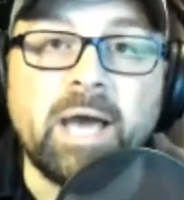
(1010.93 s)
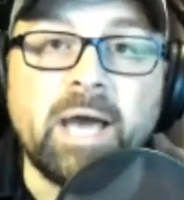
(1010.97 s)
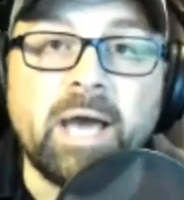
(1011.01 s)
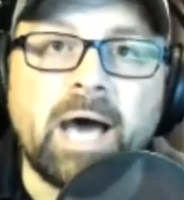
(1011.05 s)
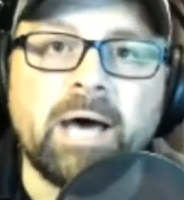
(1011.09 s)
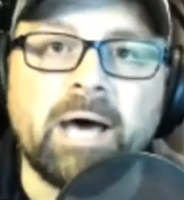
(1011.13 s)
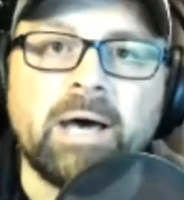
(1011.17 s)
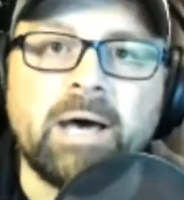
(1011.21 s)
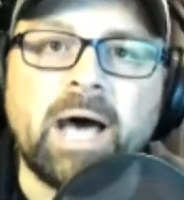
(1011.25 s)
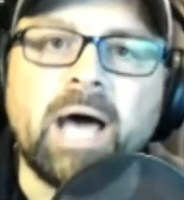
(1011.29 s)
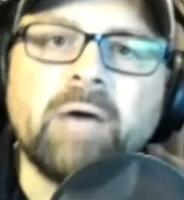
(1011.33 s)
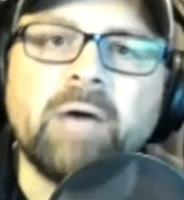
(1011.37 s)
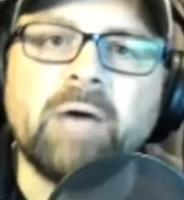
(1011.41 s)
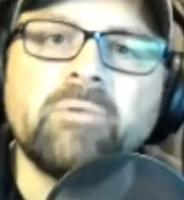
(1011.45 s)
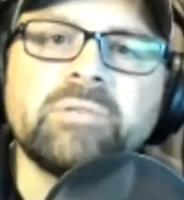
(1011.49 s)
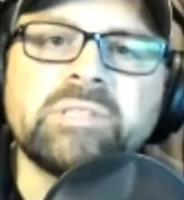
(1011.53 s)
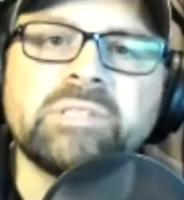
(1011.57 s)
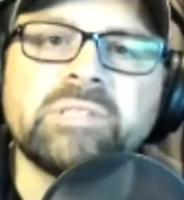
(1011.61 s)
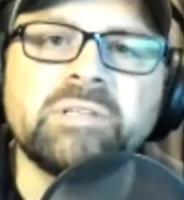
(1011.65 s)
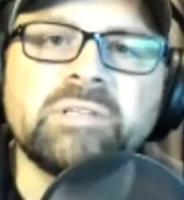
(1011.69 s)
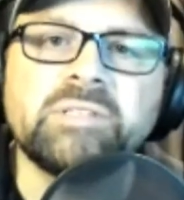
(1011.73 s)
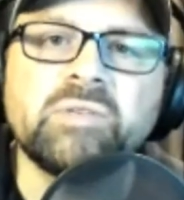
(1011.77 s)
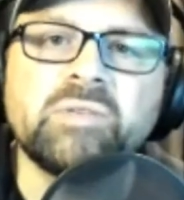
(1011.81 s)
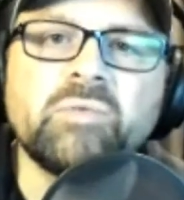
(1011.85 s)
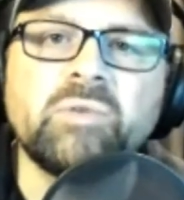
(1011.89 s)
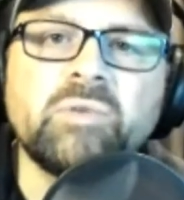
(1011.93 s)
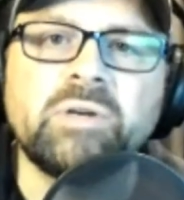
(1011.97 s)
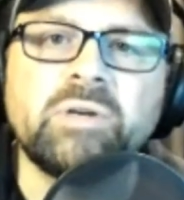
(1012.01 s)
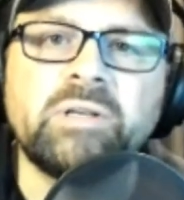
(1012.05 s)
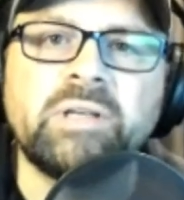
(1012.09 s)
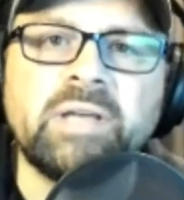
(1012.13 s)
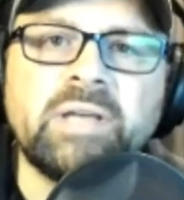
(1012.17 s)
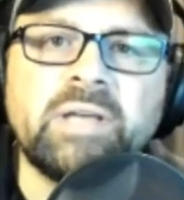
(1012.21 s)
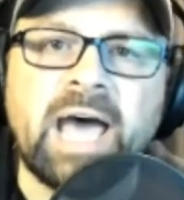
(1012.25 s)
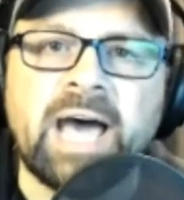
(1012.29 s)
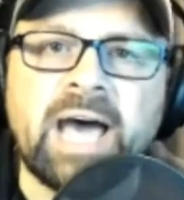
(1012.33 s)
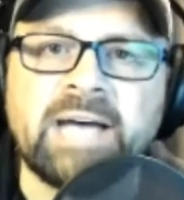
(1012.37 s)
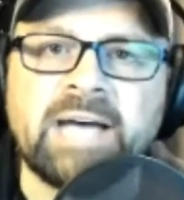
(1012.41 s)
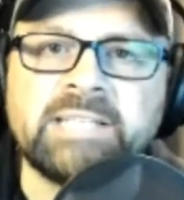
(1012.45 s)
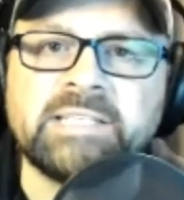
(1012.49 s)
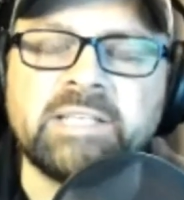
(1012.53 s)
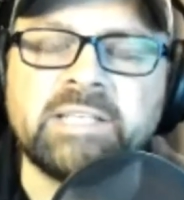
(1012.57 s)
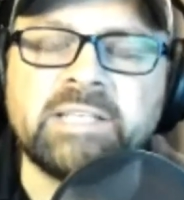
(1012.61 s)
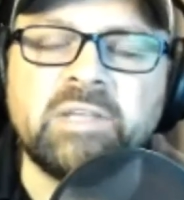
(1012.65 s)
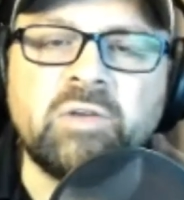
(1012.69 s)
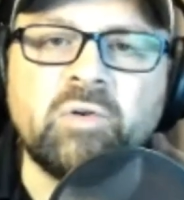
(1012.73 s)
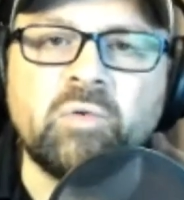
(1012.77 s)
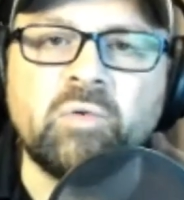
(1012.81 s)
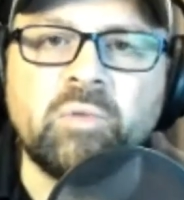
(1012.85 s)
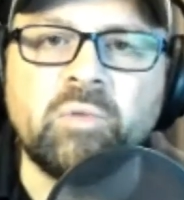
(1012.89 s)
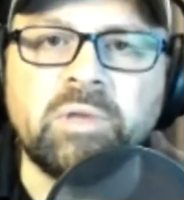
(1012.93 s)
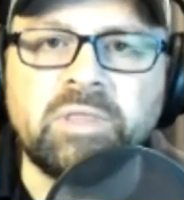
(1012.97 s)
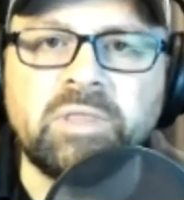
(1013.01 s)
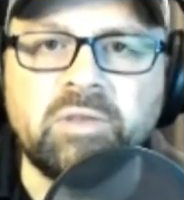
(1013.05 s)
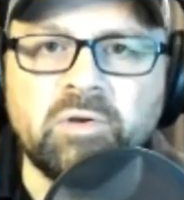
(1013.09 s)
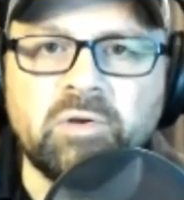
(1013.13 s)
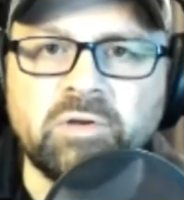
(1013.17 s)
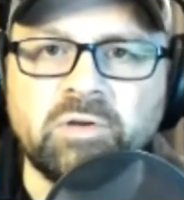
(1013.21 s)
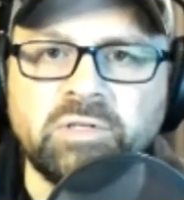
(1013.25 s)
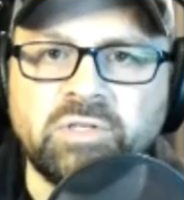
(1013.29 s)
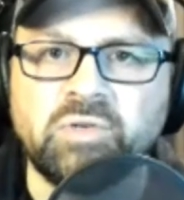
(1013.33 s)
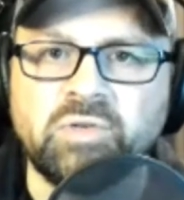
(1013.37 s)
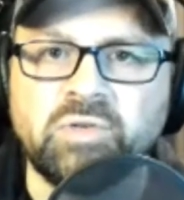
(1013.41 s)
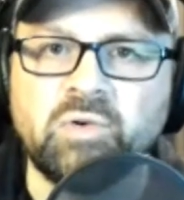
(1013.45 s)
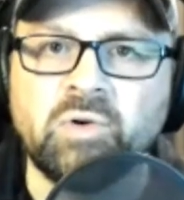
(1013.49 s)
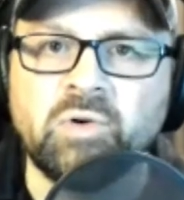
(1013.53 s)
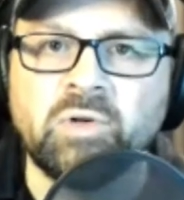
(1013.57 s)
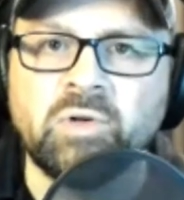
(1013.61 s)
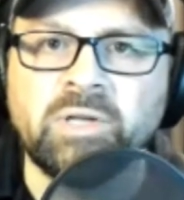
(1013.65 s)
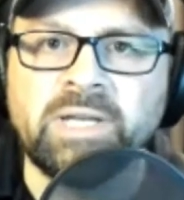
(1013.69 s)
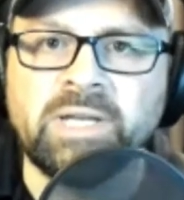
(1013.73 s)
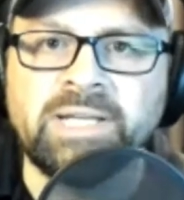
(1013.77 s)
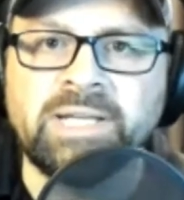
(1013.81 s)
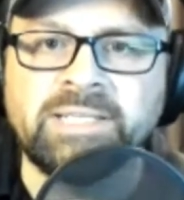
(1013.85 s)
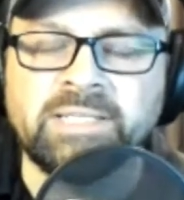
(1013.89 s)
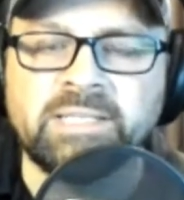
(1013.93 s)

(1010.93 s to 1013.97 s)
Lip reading: I was also going to ask you, with your tool,